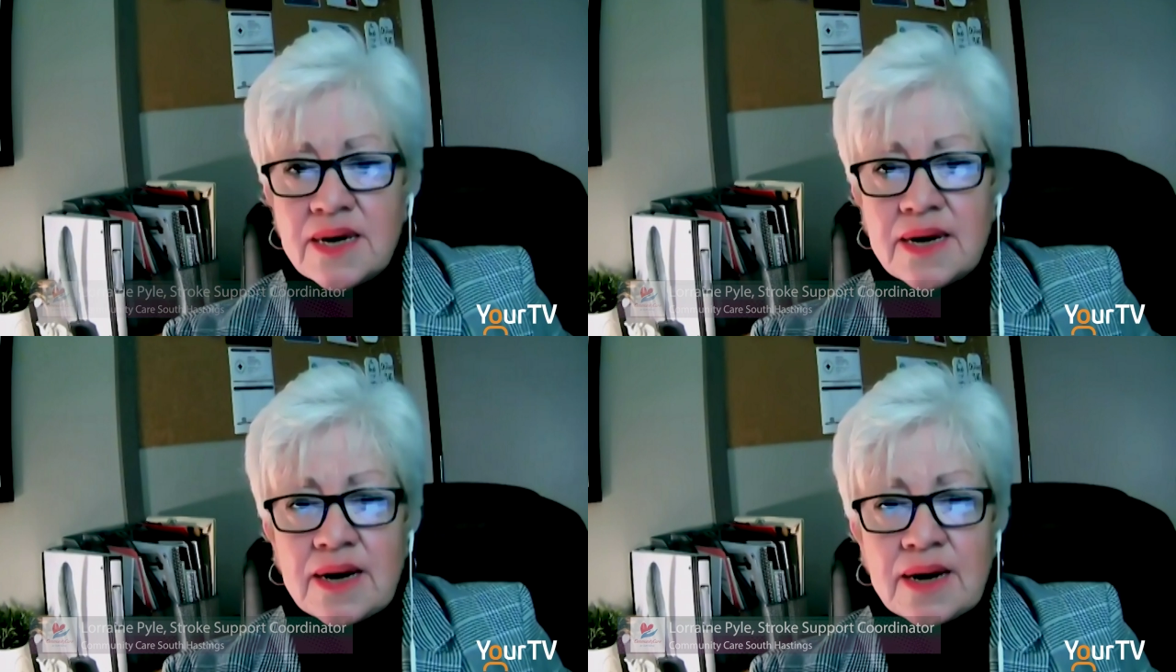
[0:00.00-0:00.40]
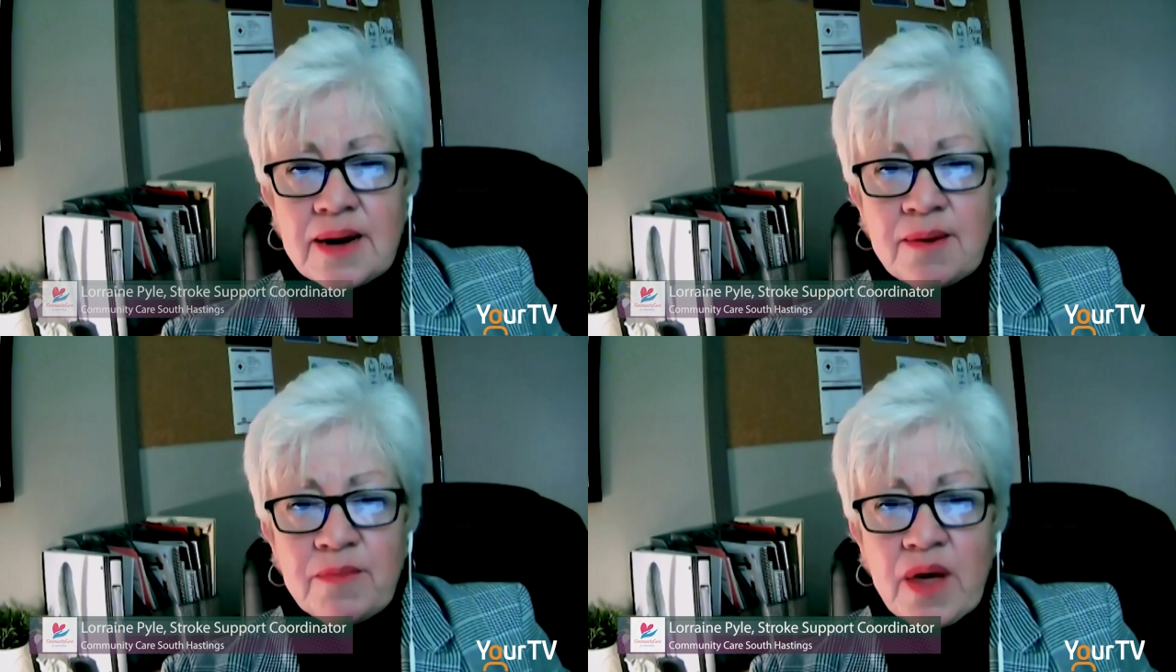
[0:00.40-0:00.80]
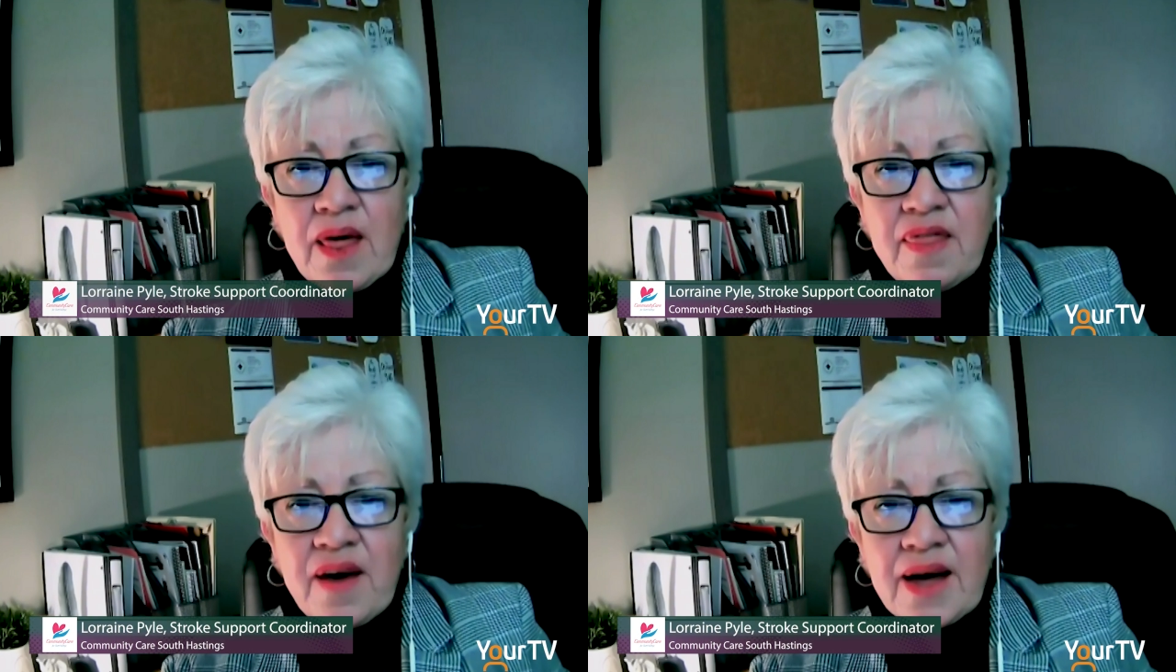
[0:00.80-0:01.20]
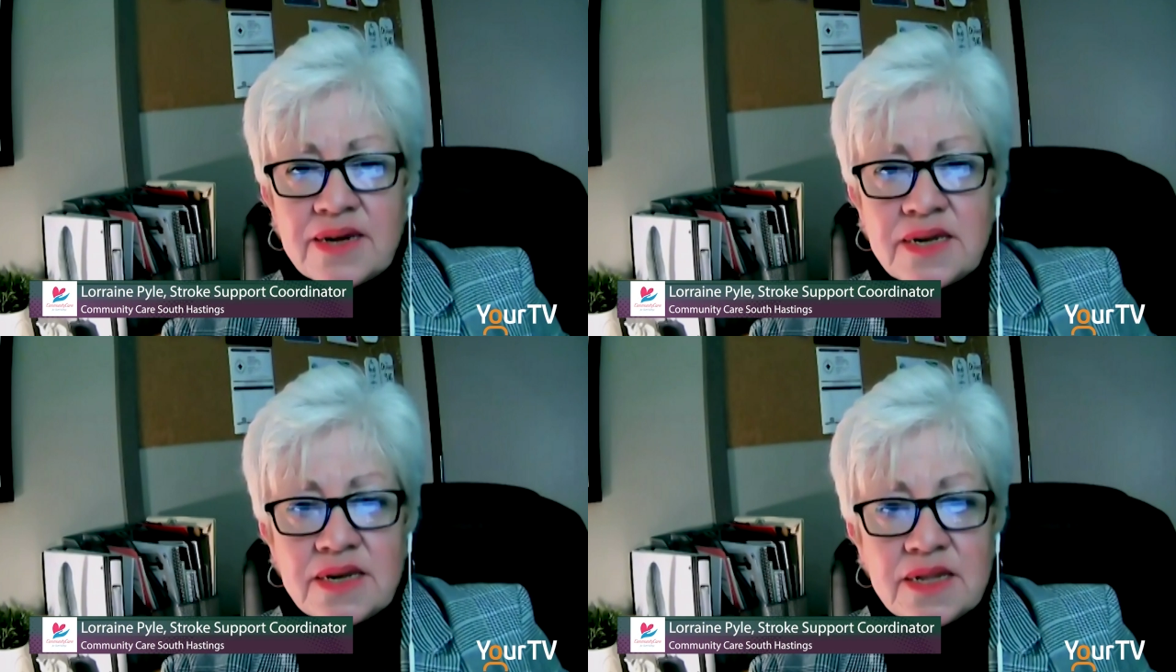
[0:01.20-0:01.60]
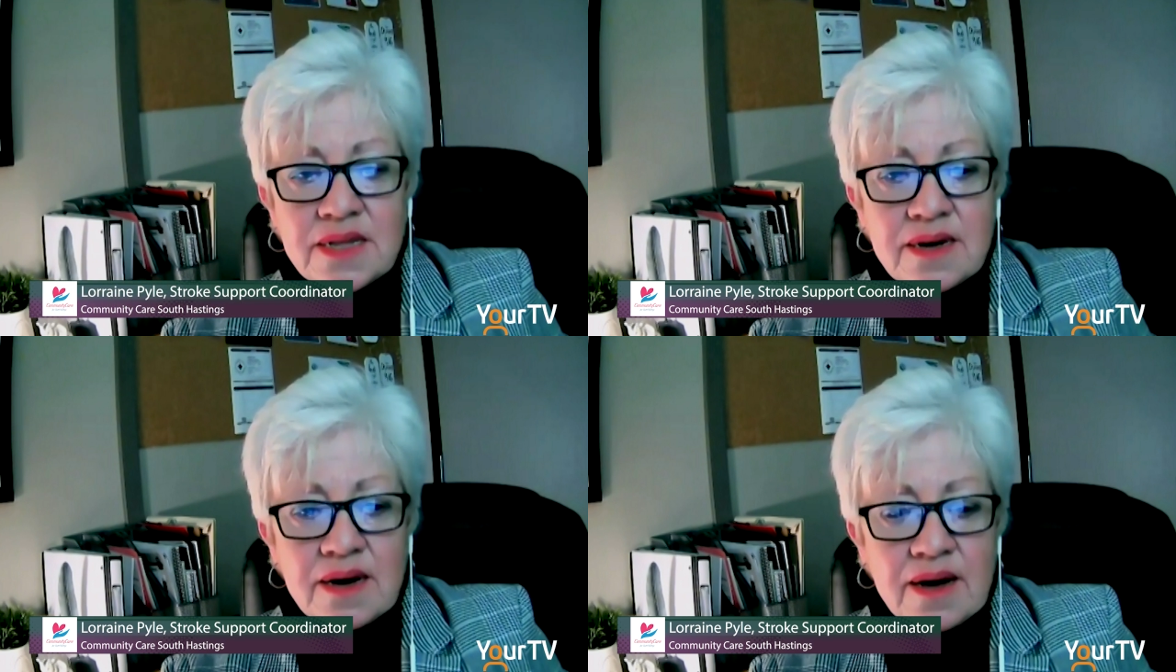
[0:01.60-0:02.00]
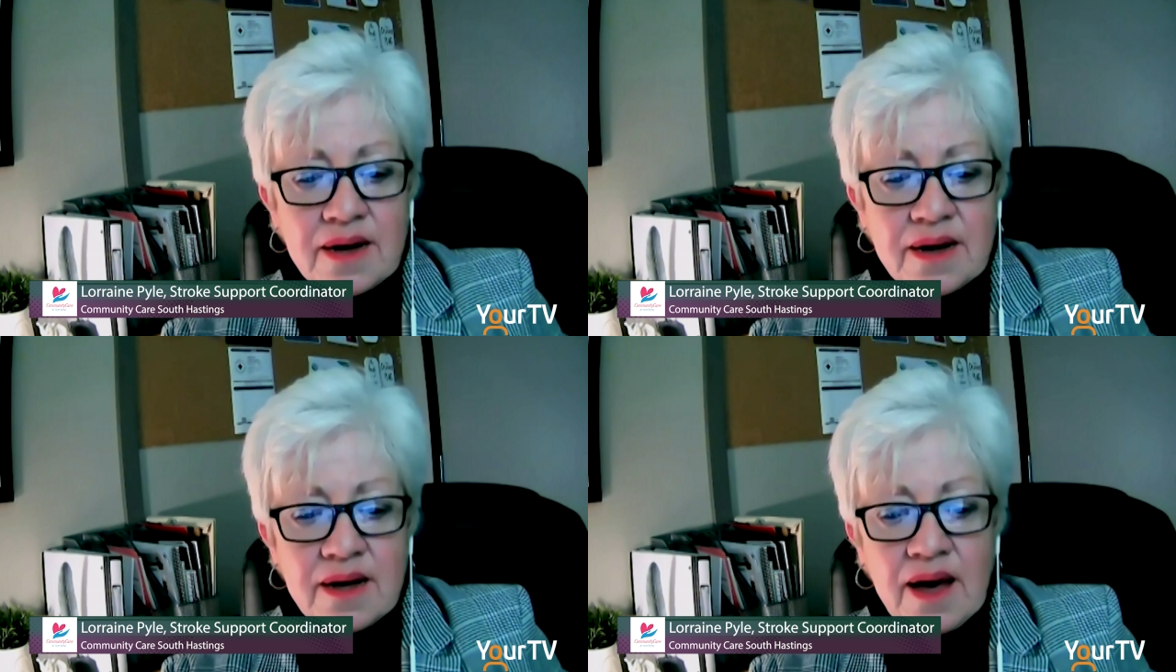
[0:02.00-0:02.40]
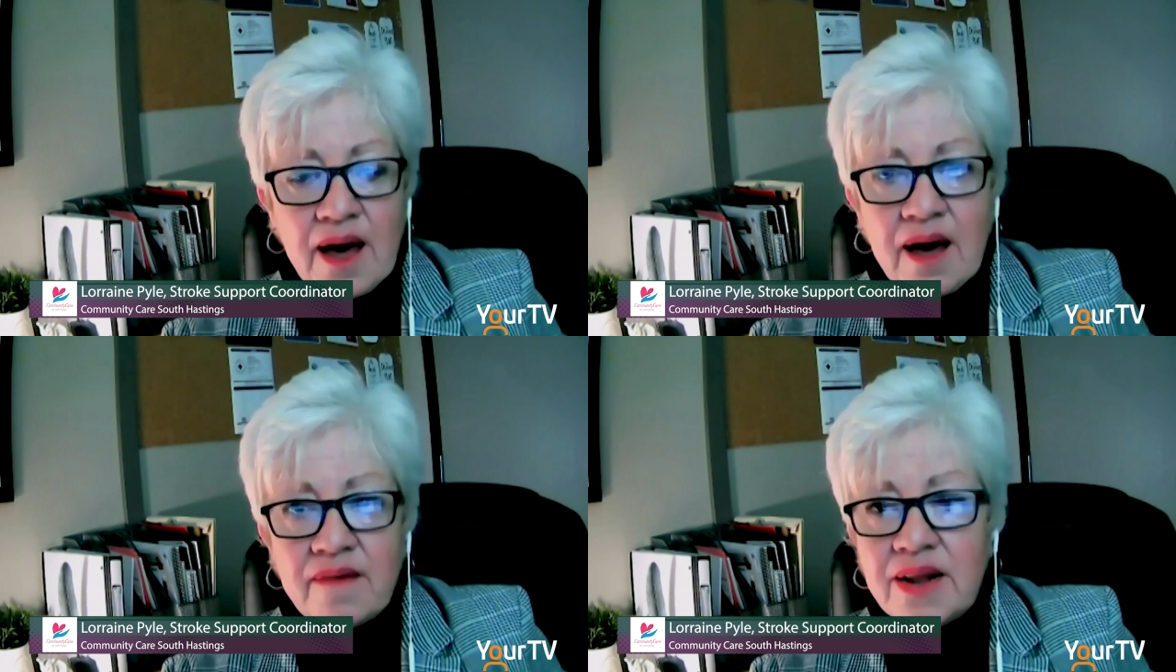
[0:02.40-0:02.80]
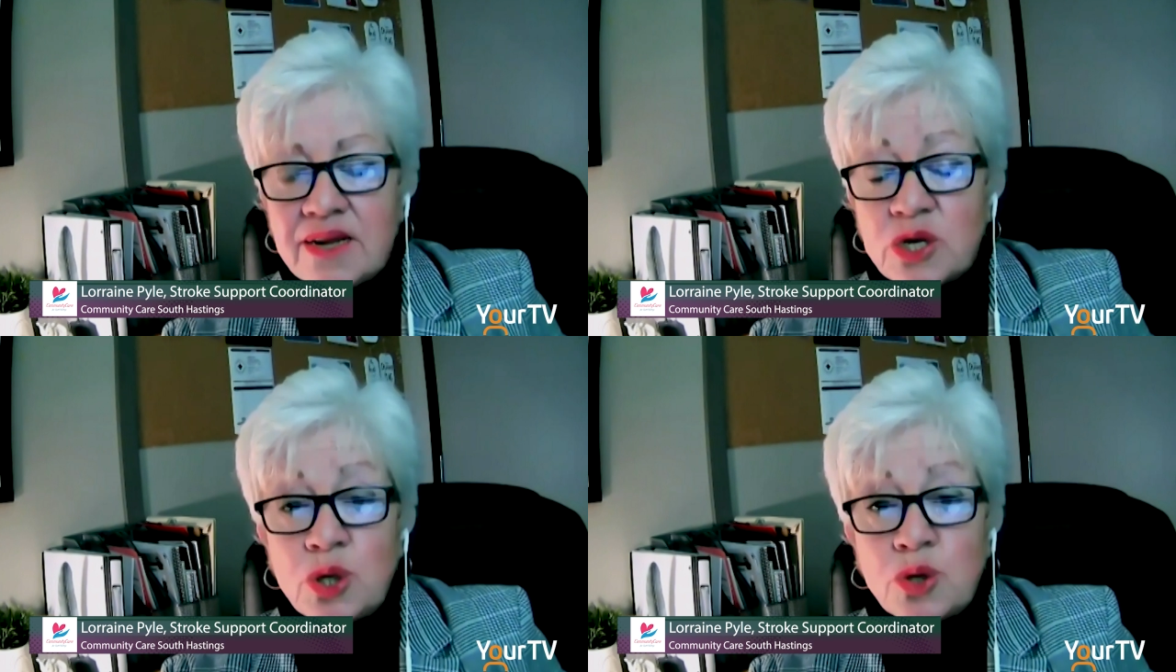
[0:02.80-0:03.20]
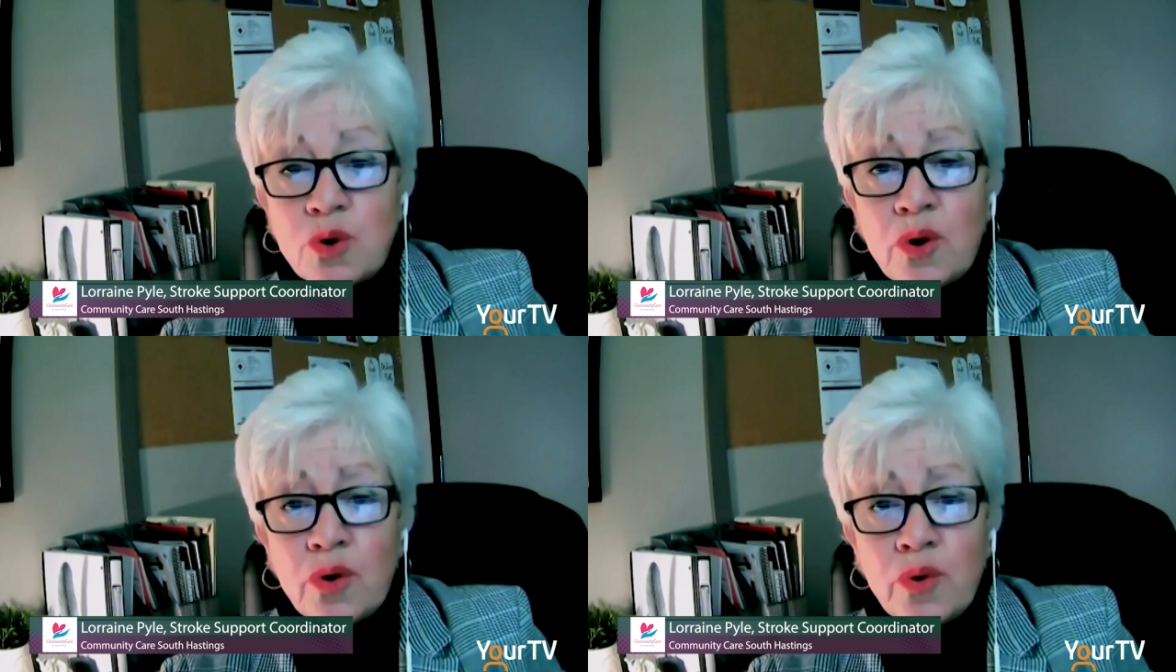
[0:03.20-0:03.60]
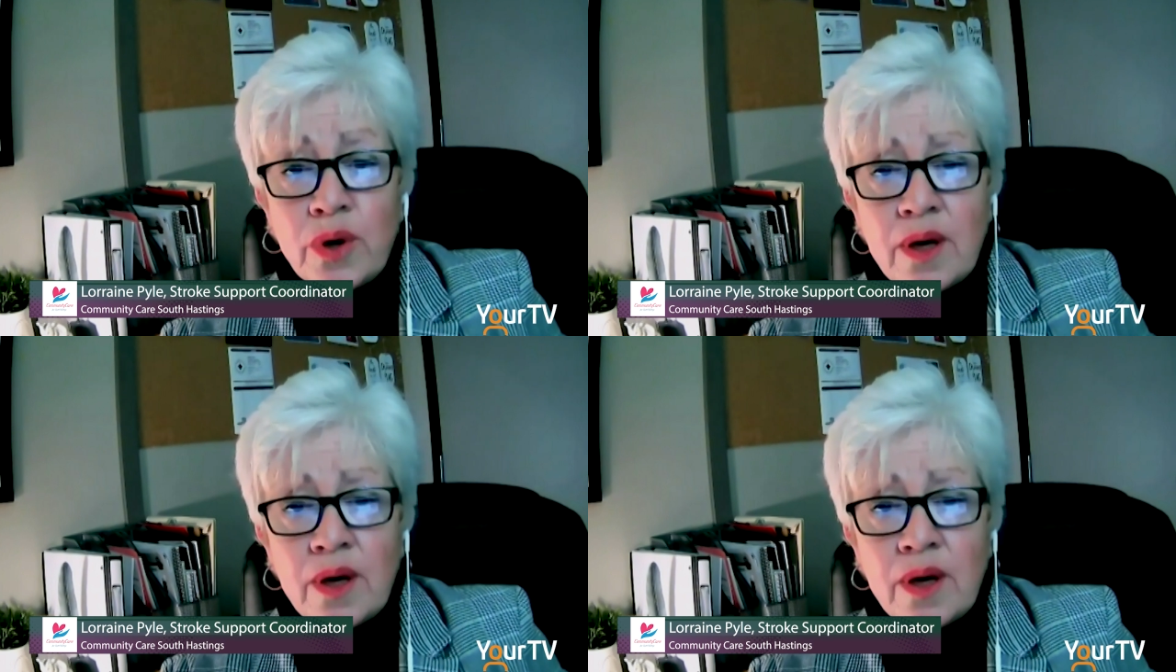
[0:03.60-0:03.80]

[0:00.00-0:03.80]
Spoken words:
that having a stroke